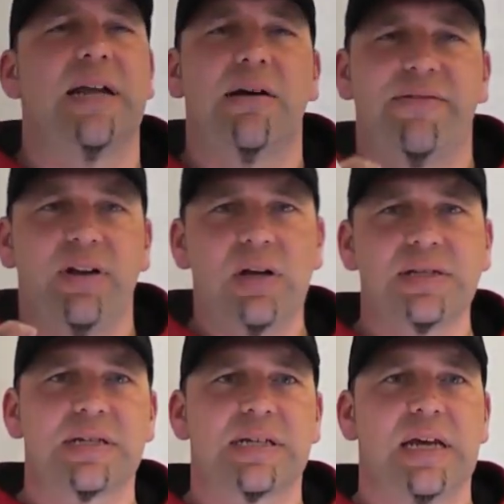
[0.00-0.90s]
Now
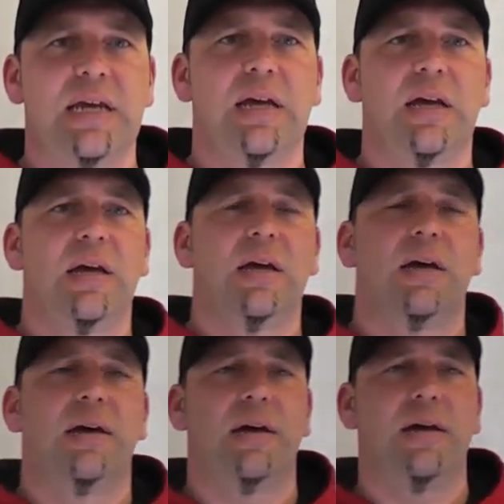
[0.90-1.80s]
velocity
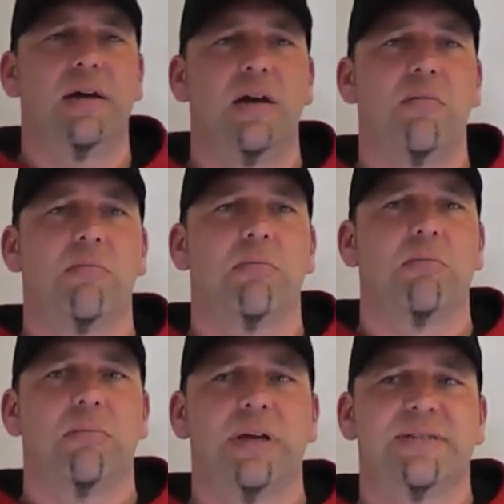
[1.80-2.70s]

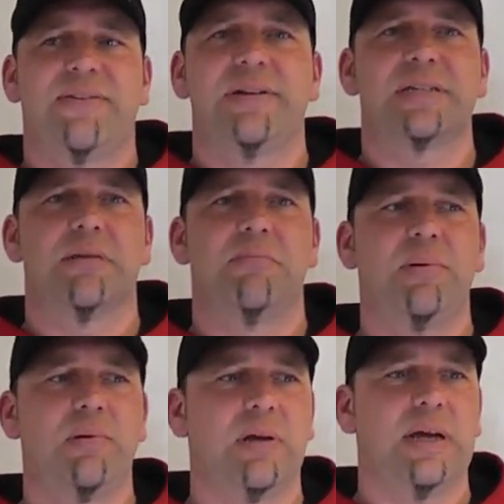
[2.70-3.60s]
is very
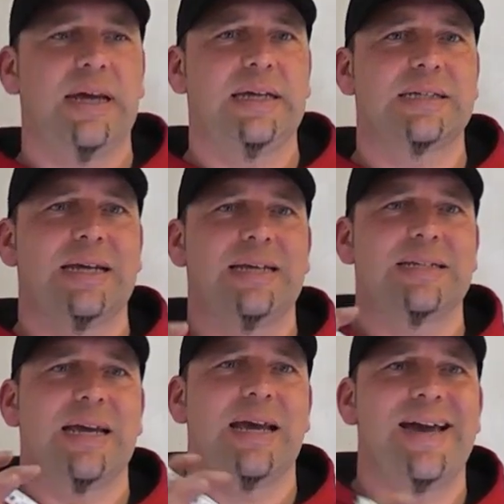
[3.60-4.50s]
simple. It is
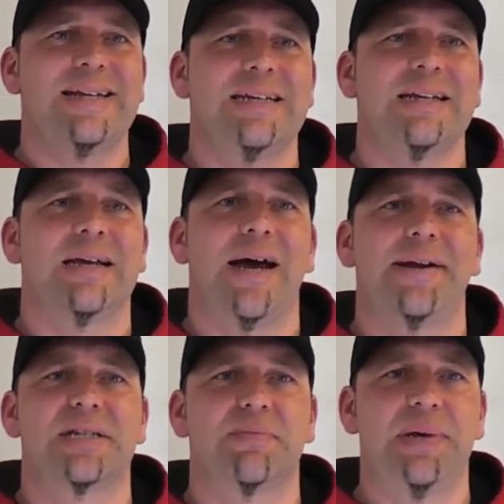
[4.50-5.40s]
a heading
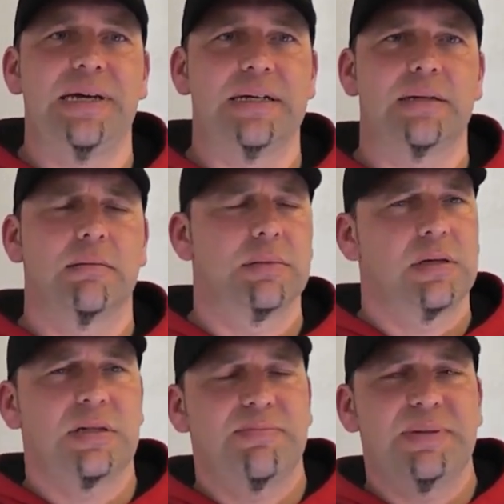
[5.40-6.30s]
and a speed. It's
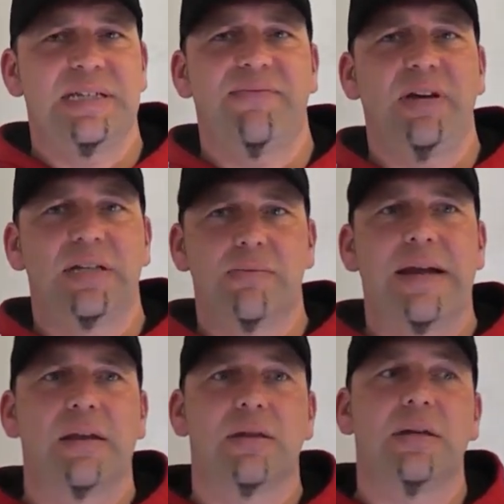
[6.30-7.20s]
not specific to
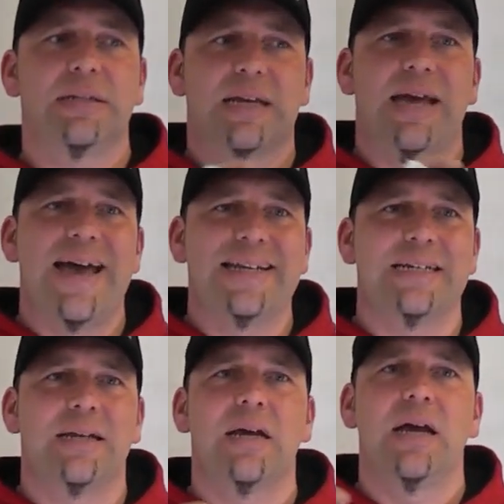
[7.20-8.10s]
anything, it's a
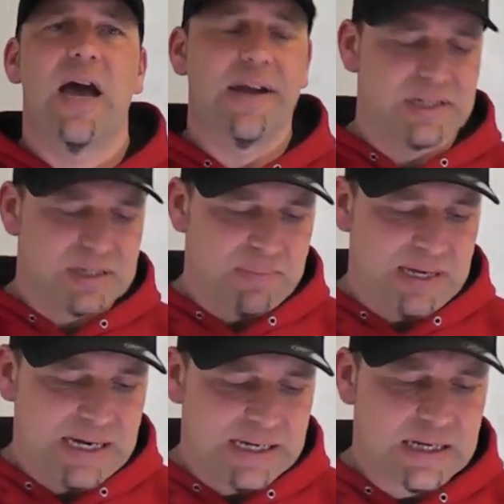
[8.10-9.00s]
heading and a speed.